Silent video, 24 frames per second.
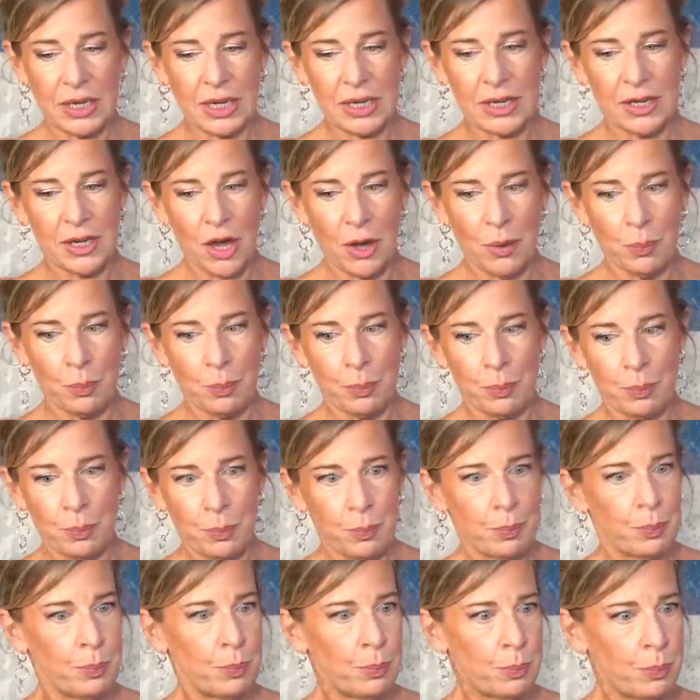at it and go,
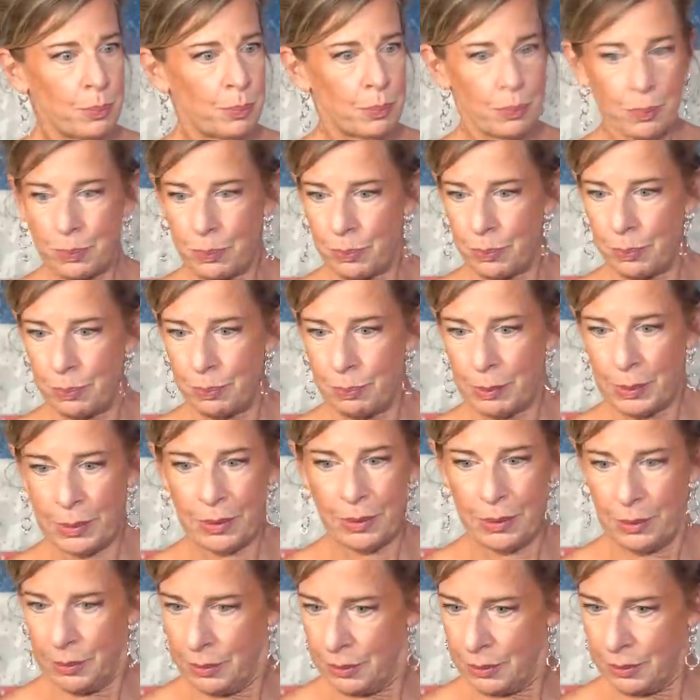
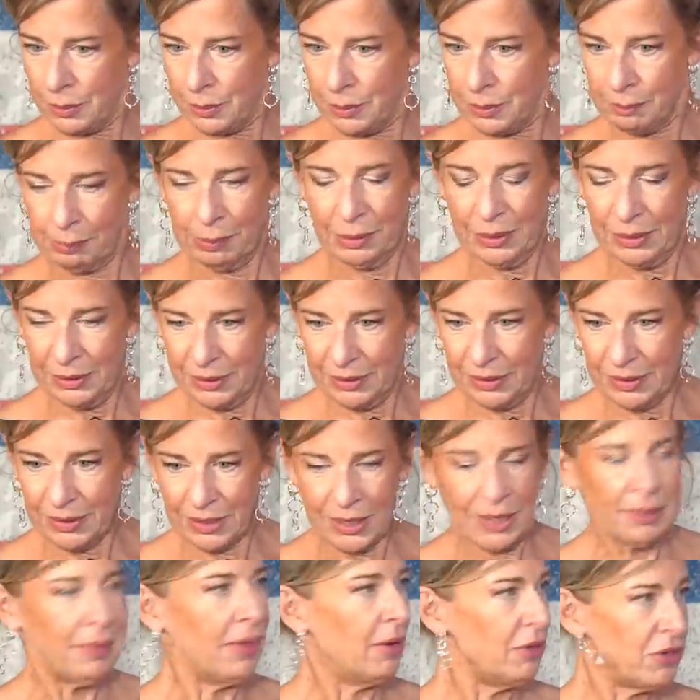but, but,
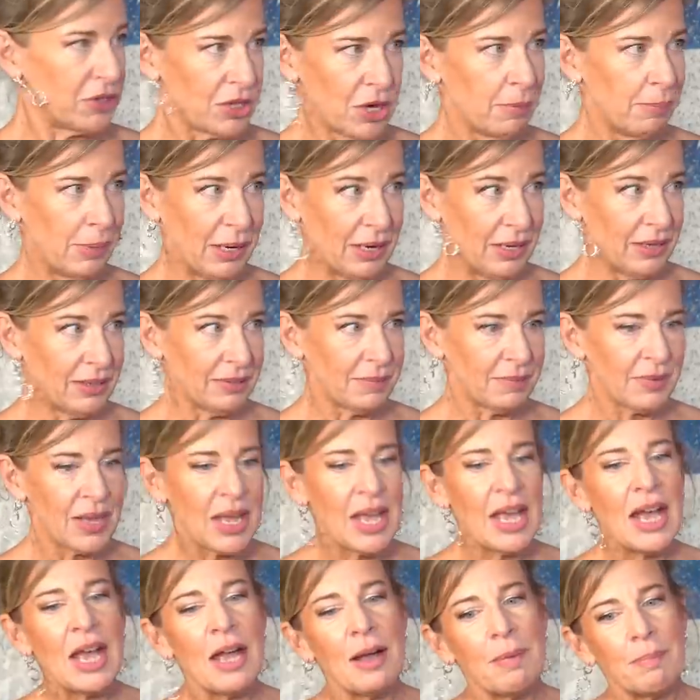and there is no but.
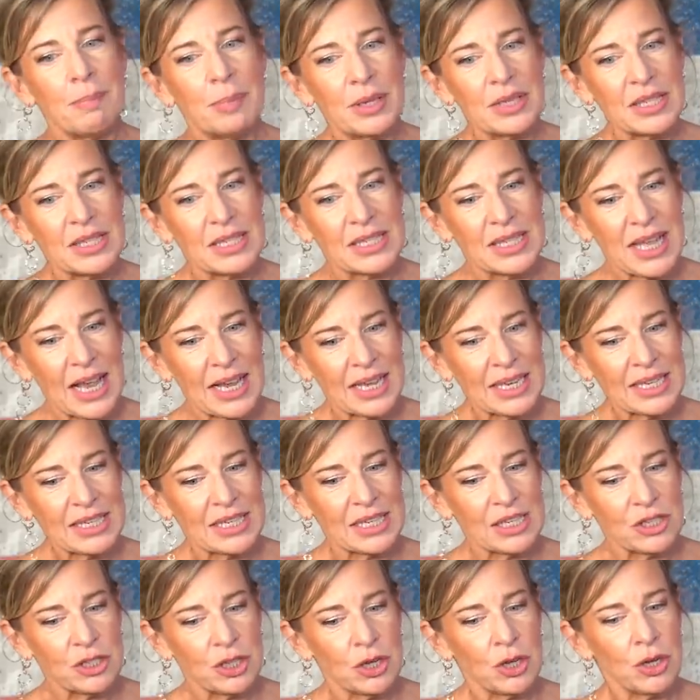Yeah. But second
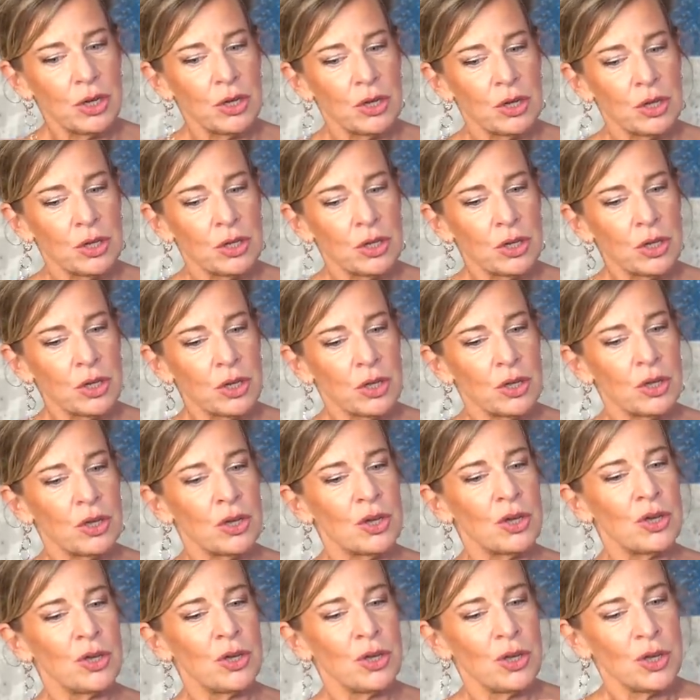is,
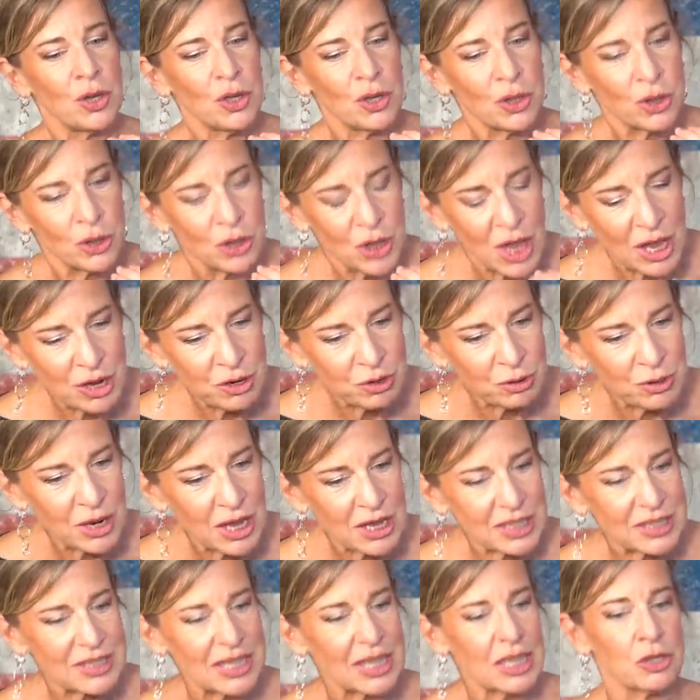then your
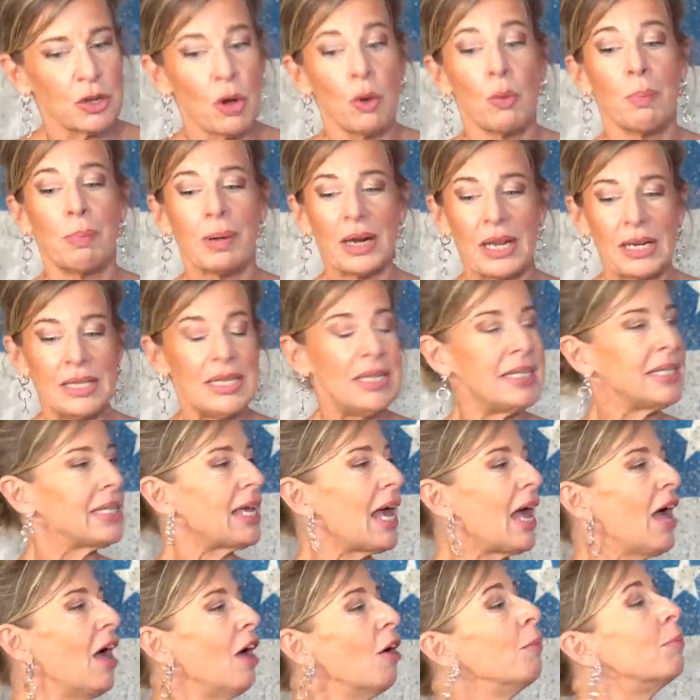next thing is, oh, but I need to
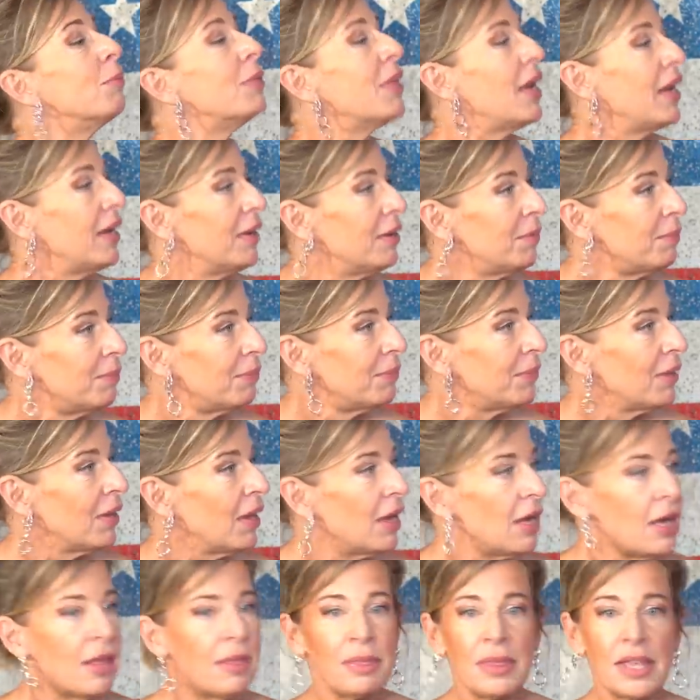get help then.
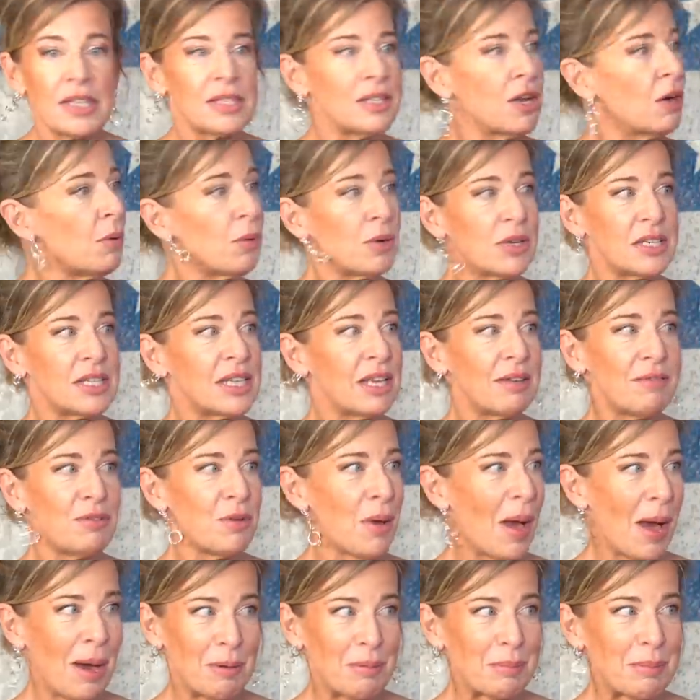There's no one to give
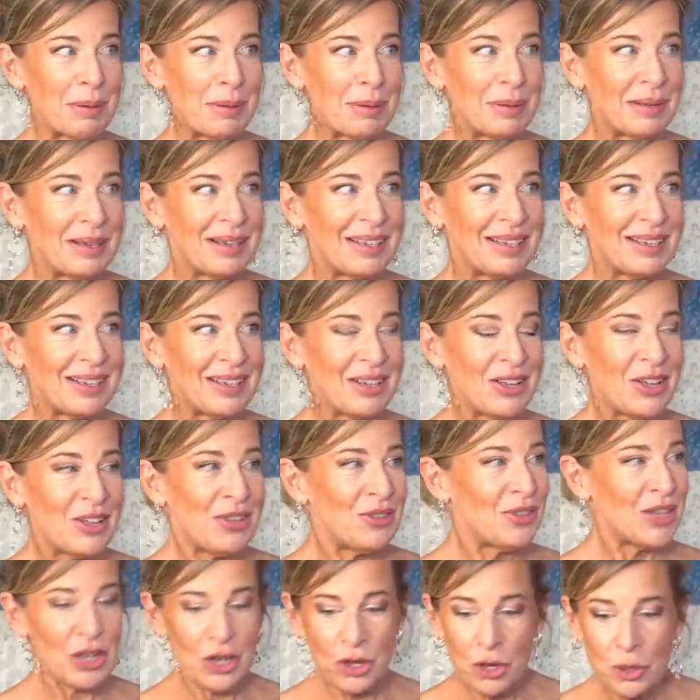you help
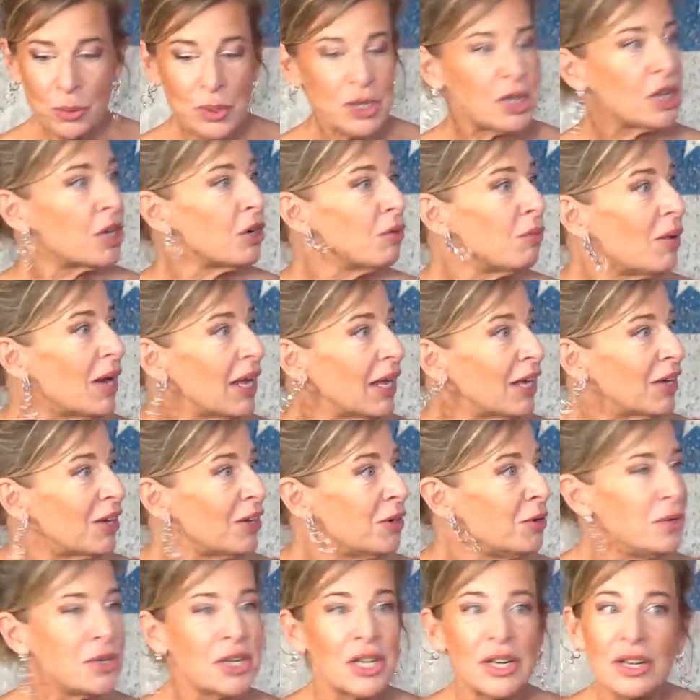that who are you going to ring?
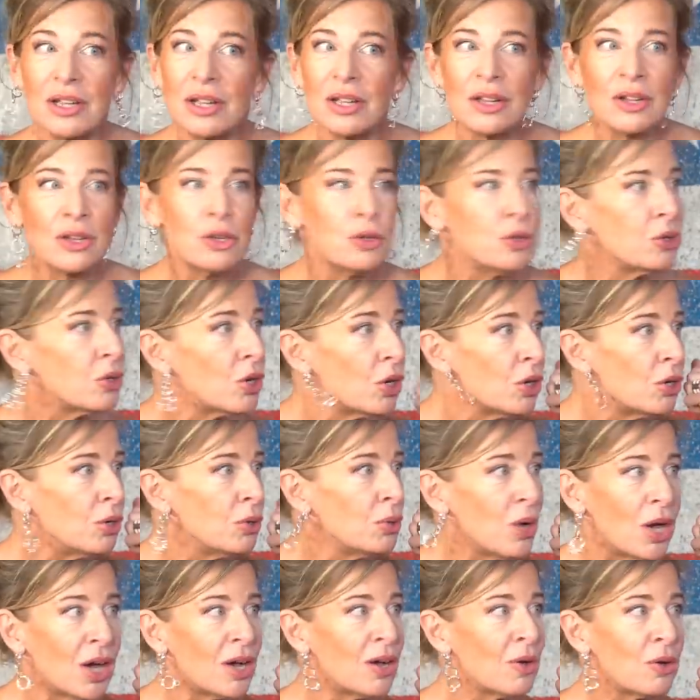Who are you going to who
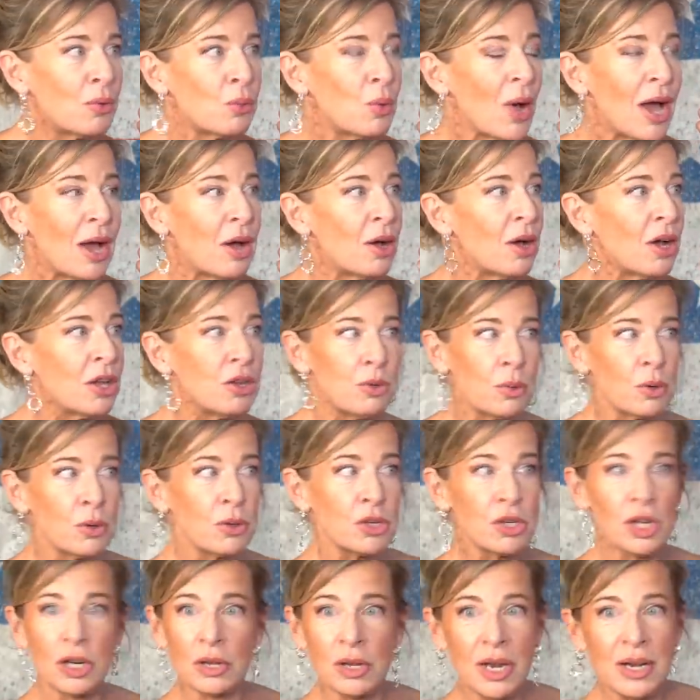who mm. are you, are
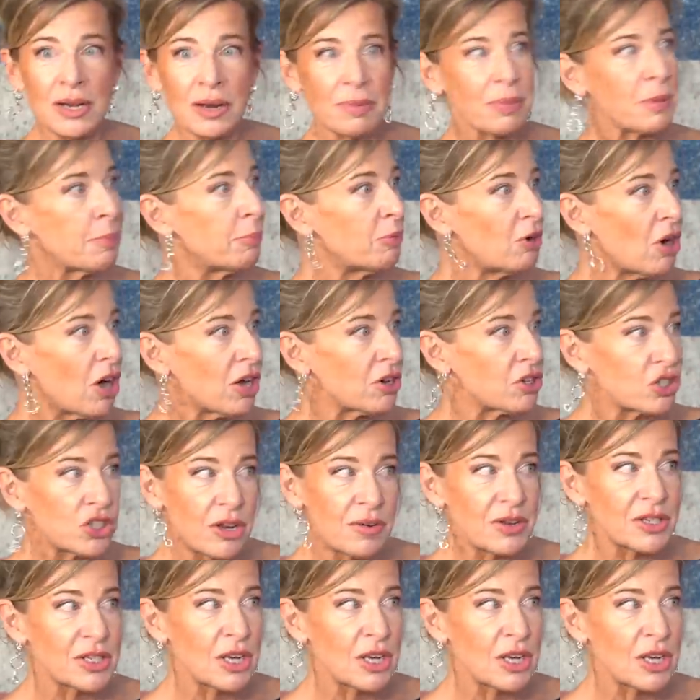you going to go down the branch? There